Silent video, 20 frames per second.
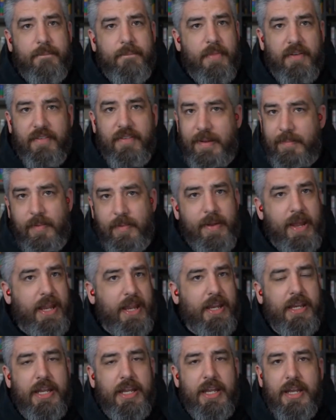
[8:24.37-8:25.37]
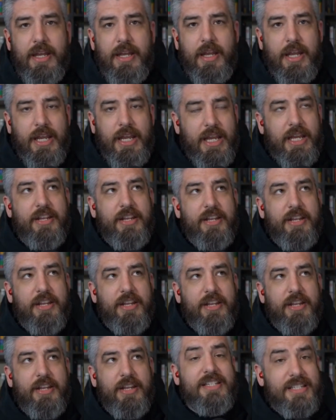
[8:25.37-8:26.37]
of MMA it is an
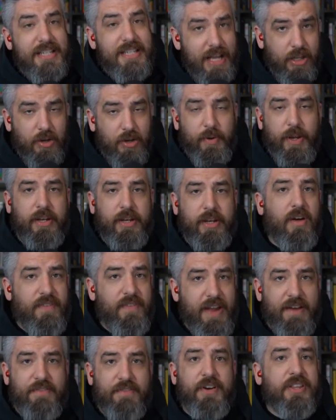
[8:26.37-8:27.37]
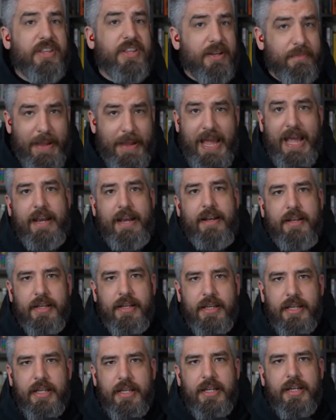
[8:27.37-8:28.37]
accelerant of everything bad.
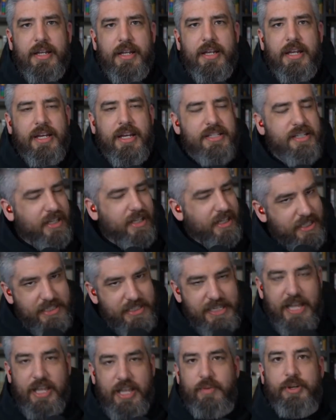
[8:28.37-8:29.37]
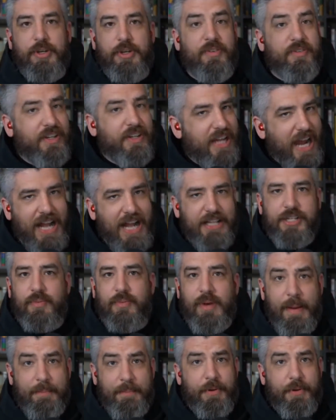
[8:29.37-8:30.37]
It is an accelerant. You've got to
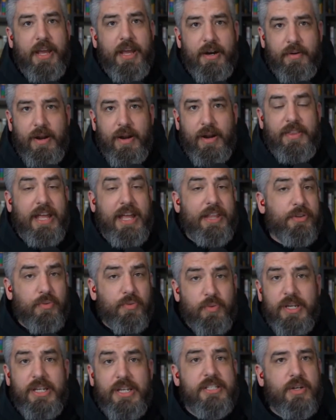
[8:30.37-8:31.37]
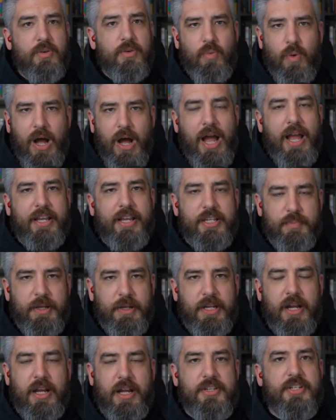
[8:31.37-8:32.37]
wrap your head around that. And the reason why is
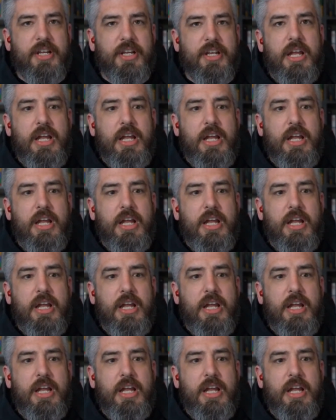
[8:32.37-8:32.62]
because